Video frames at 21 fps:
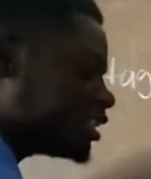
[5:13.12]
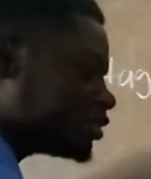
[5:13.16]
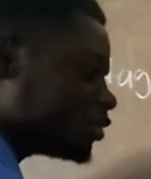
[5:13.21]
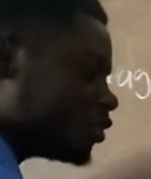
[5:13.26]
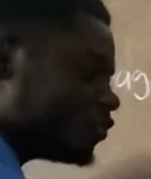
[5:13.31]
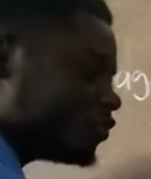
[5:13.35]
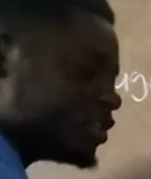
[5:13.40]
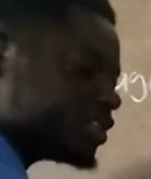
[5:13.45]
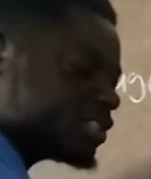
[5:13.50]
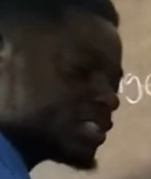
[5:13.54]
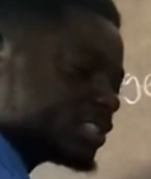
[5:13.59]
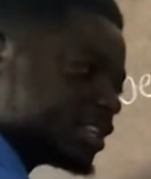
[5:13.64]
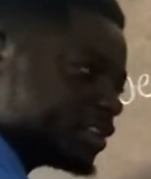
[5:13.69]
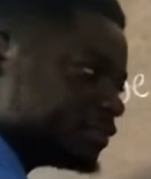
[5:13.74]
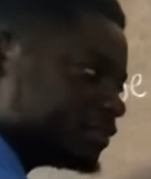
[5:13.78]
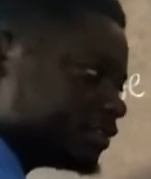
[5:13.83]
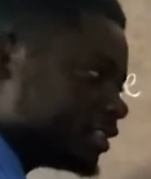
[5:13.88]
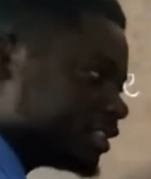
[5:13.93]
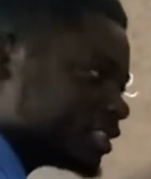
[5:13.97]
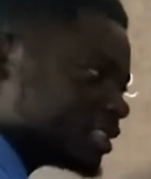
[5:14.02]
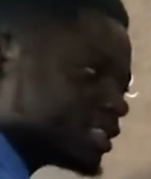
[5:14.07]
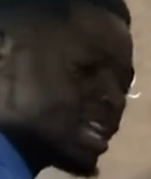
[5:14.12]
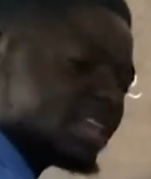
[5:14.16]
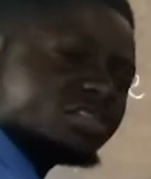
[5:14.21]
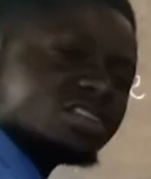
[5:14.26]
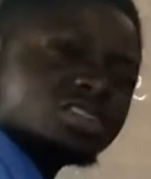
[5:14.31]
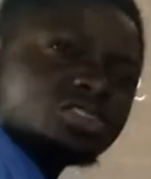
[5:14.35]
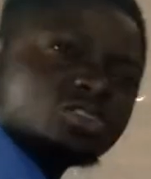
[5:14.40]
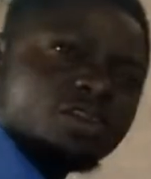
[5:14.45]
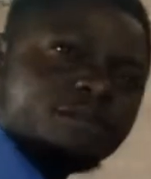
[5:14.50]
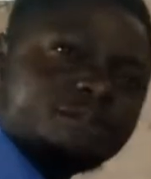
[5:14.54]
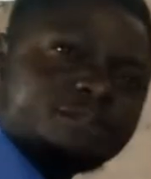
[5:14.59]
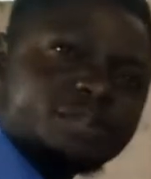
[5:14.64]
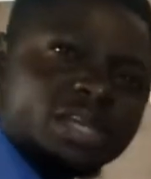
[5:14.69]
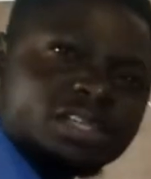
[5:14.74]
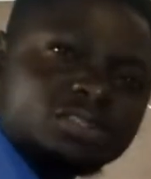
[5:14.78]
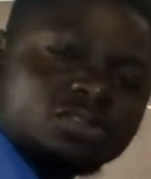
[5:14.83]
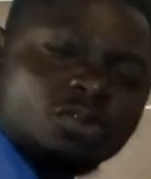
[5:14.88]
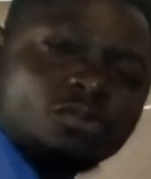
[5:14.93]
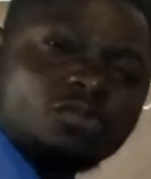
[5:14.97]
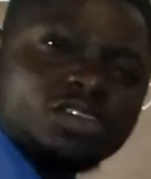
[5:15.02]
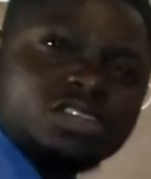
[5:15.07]
of the cervix, at the top part
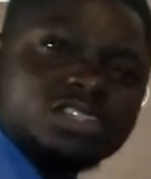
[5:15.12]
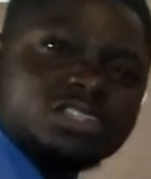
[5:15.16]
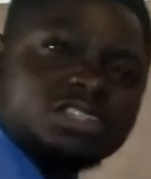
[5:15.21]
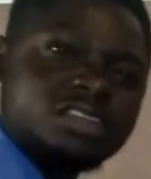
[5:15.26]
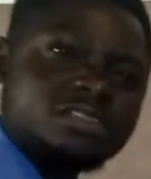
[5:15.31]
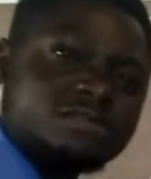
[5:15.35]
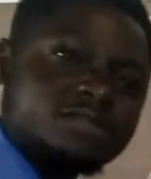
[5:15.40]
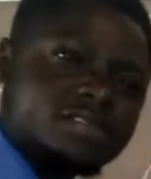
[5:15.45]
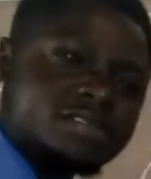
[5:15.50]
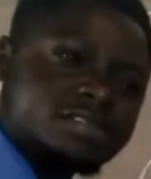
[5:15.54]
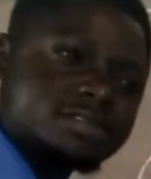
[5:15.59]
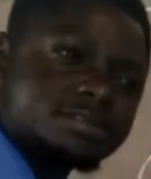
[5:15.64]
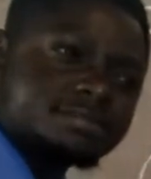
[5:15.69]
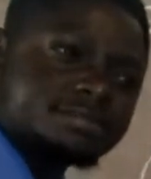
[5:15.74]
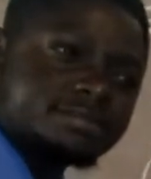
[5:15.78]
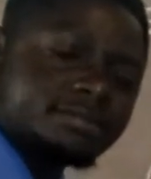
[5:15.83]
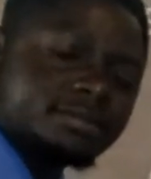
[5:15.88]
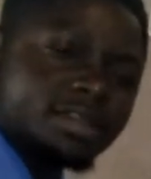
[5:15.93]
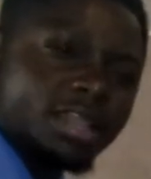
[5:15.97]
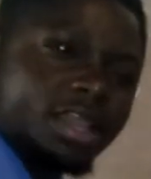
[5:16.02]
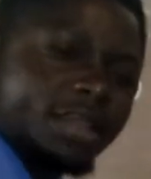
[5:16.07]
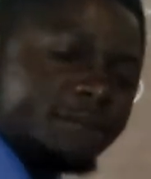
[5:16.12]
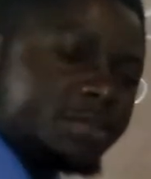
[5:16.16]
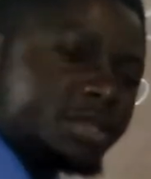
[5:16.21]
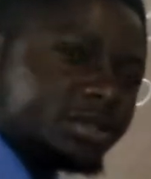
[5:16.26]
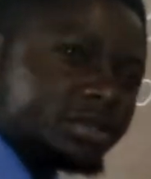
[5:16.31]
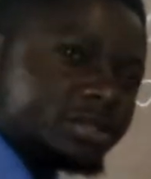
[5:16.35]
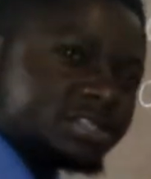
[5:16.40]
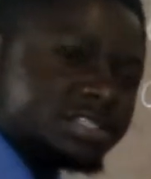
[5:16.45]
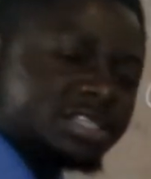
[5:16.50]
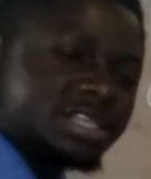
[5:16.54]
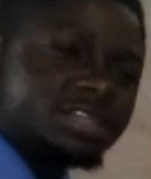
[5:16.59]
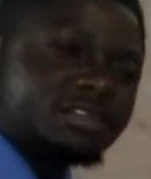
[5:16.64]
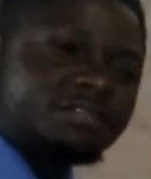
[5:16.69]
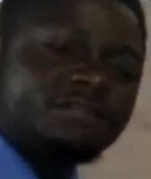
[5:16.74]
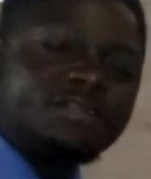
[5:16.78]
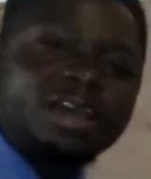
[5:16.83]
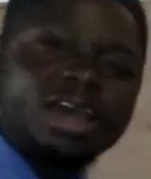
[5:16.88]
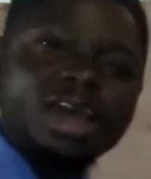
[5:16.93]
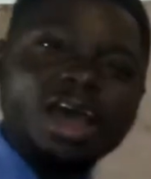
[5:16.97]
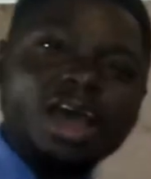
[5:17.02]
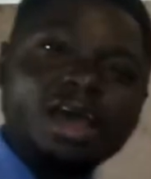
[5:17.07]
of the cervix, because if they
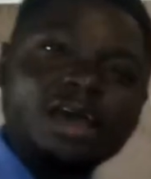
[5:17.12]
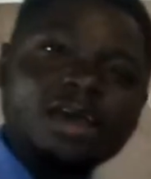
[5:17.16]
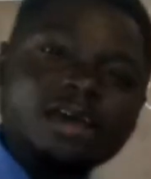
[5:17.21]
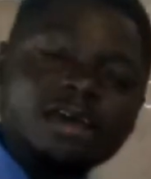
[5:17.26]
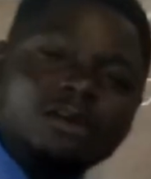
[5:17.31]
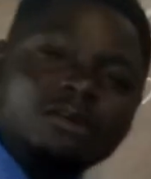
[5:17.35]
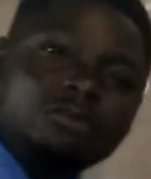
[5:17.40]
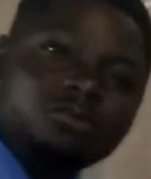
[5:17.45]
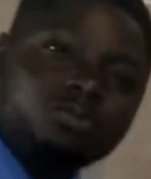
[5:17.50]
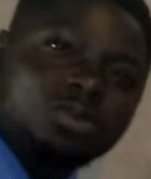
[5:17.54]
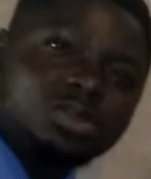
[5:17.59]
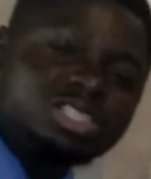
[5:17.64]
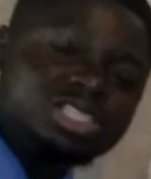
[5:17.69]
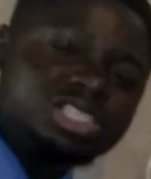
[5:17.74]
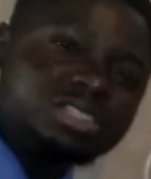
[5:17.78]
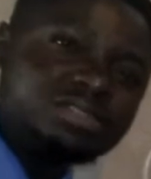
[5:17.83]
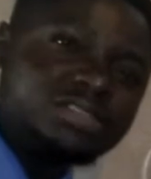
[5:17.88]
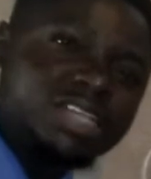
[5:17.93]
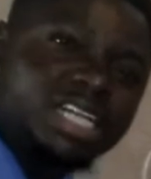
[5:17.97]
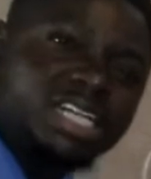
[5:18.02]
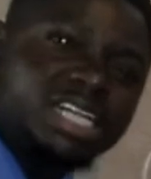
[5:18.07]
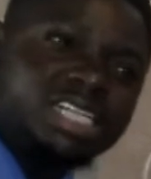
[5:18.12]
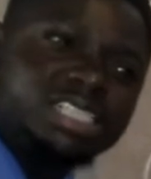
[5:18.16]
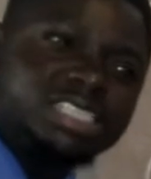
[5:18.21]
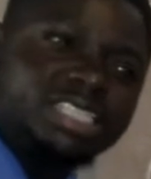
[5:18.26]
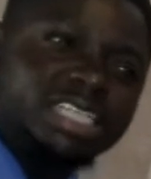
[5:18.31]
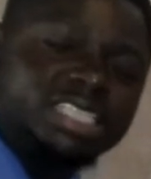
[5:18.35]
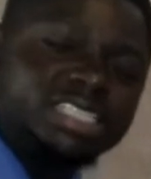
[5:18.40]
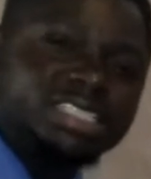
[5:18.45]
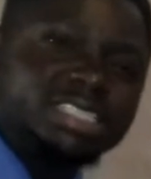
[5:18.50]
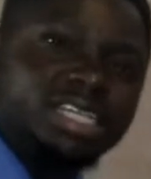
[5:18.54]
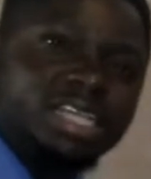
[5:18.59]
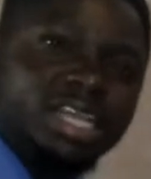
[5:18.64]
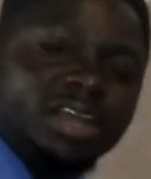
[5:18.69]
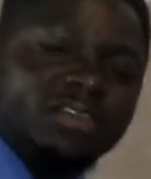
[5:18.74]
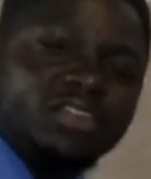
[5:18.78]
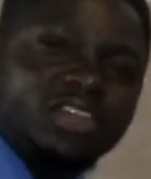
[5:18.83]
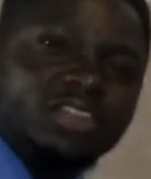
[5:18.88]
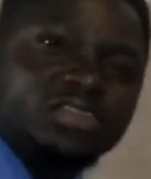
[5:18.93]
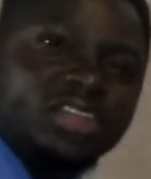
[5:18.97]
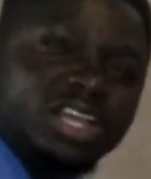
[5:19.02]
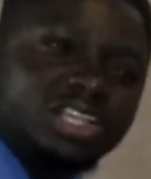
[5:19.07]
are not invaded yet,
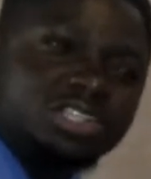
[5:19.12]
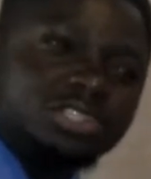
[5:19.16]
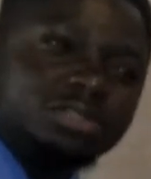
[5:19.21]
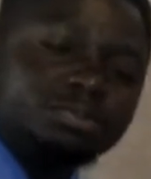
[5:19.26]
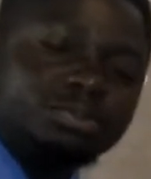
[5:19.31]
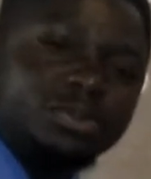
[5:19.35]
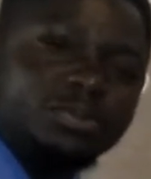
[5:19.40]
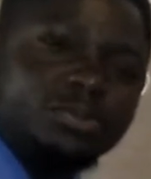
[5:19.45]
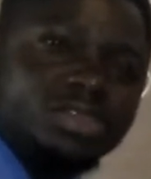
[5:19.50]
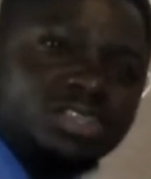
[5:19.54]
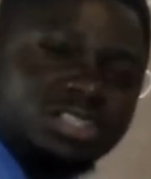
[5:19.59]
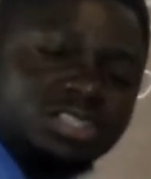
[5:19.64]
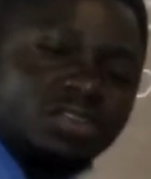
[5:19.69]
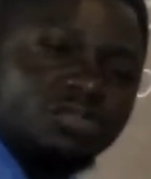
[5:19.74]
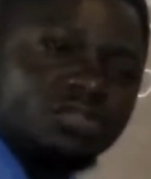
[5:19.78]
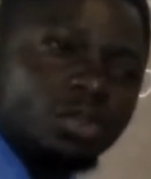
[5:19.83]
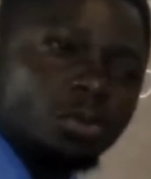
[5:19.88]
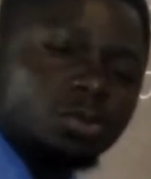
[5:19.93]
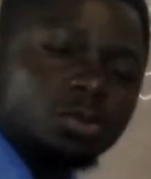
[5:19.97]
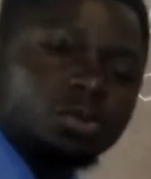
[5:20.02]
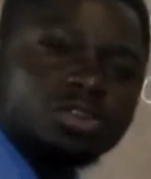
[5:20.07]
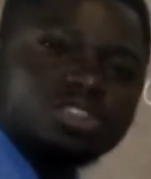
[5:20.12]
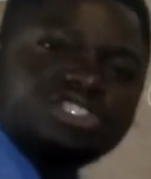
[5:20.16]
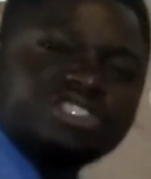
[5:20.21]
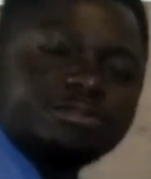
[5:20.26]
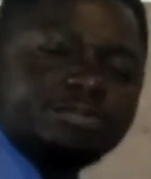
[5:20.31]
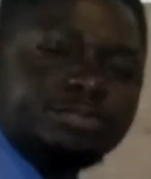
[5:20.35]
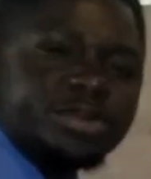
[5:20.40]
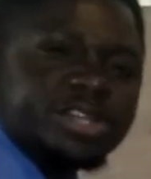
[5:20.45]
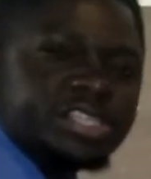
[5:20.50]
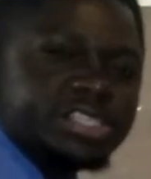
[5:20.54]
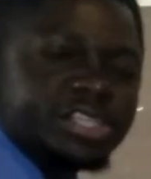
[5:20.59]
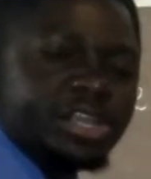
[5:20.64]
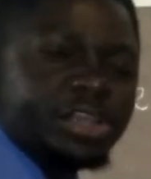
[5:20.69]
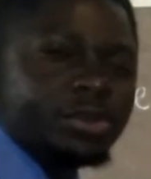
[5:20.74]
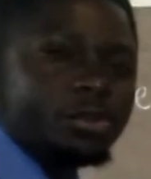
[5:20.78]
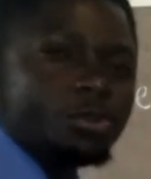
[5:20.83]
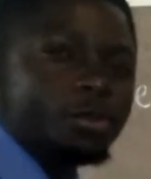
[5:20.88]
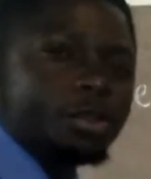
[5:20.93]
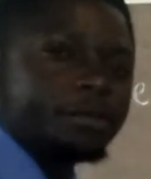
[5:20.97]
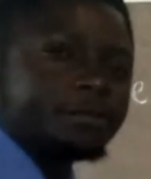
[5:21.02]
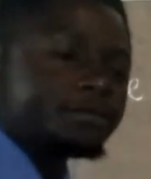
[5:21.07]
then that simply means they will not spread
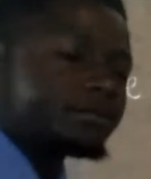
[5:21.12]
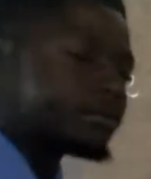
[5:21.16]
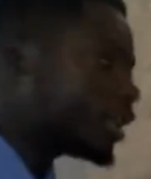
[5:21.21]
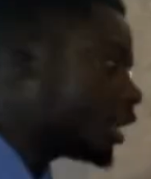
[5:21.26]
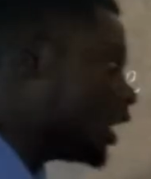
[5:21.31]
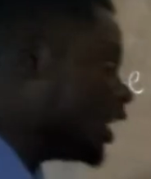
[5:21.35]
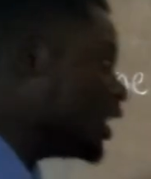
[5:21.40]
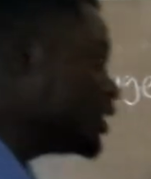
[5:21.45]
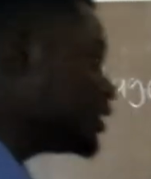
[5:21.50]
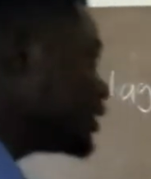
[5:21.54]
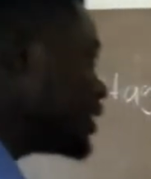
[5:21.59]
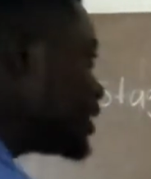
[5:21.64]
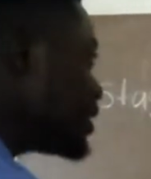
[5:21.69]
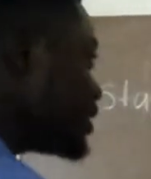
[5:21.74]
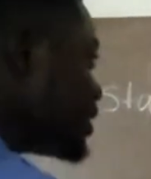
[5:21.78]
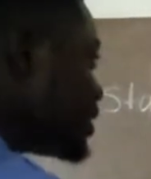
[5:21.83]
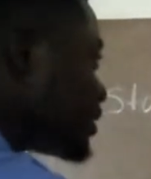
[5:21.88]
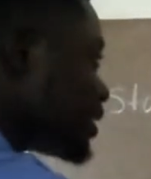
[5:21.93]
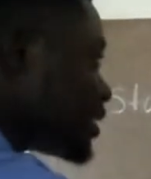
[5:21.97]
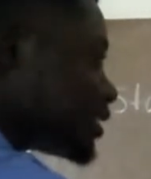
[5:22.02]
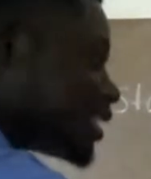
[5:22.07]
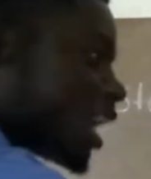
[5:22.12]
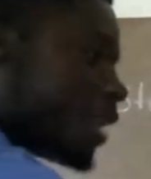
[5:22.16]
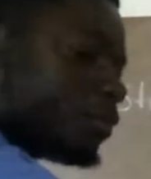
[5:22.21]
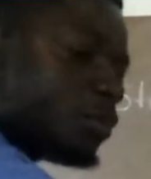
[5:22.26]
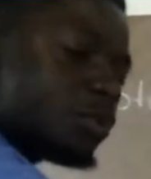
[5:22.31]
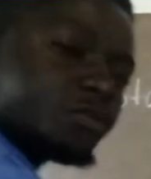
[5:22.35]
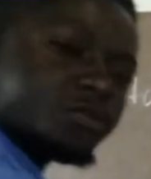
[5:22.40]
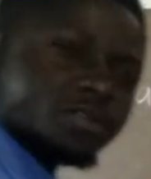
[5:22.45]
anywhere. And this is the type of